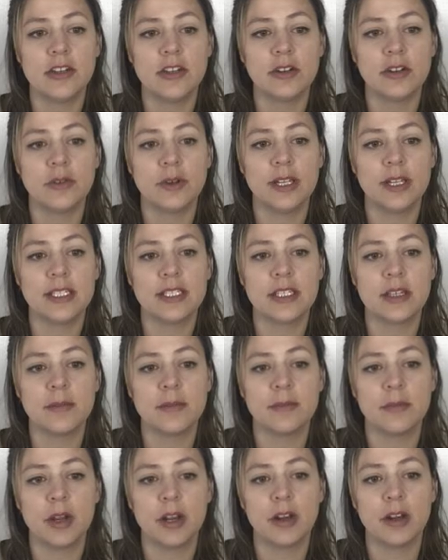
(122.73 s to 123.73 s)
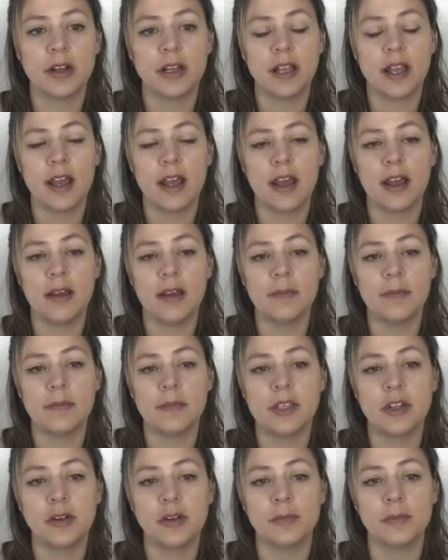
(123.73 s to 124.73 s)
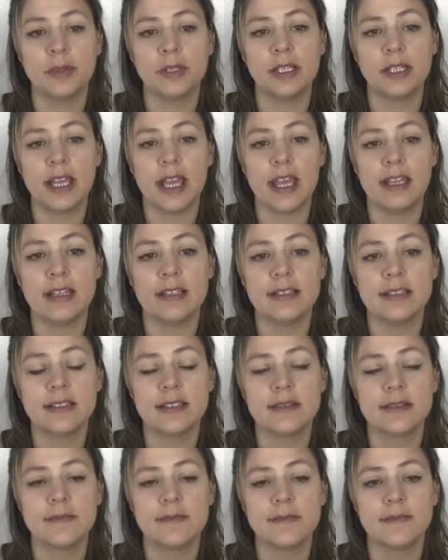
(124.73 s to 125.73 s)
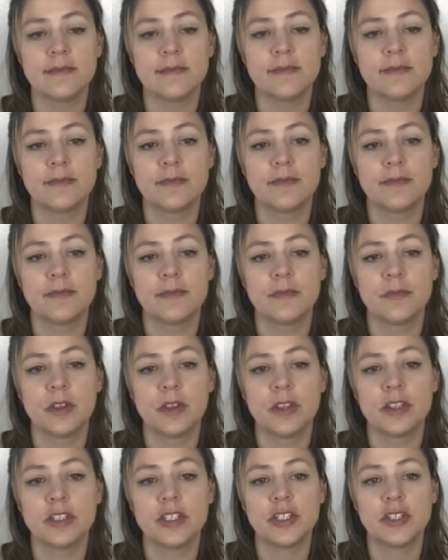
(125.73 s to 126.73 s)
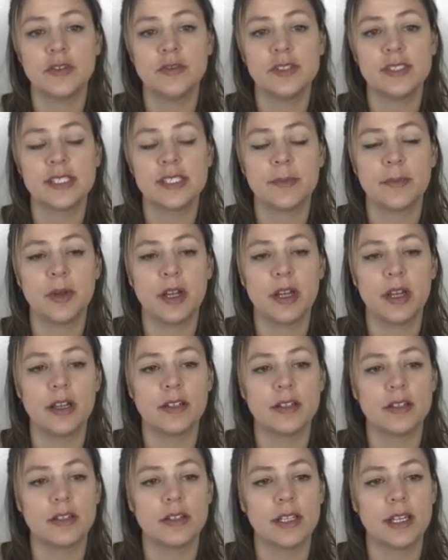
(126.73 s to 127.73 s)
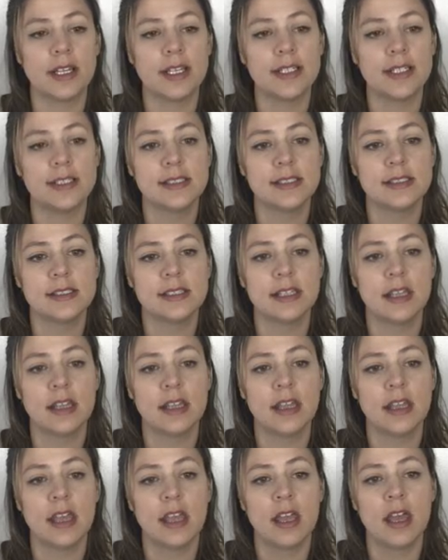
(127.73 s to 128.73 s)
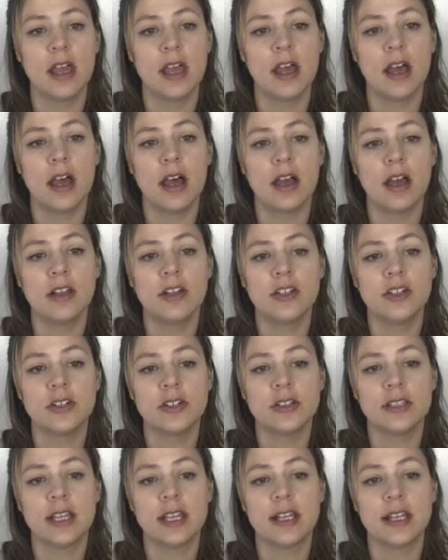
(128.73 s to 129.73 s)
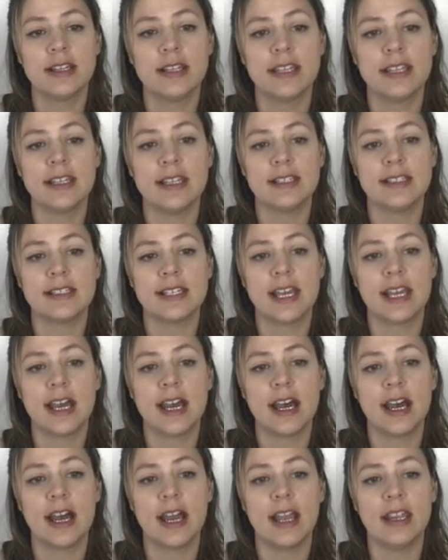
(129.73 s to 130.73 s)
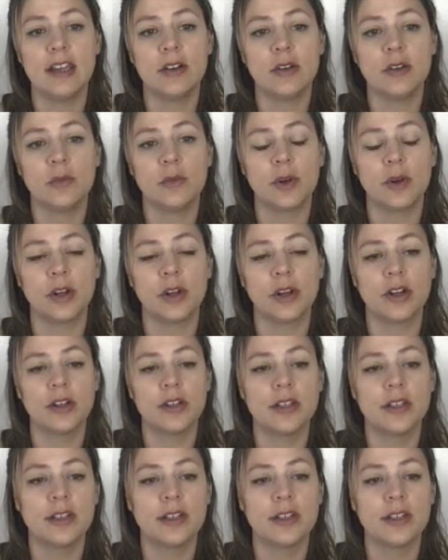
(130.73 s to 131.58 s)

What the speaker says: going to mark up your blend with two separate underlines. Underline the entire word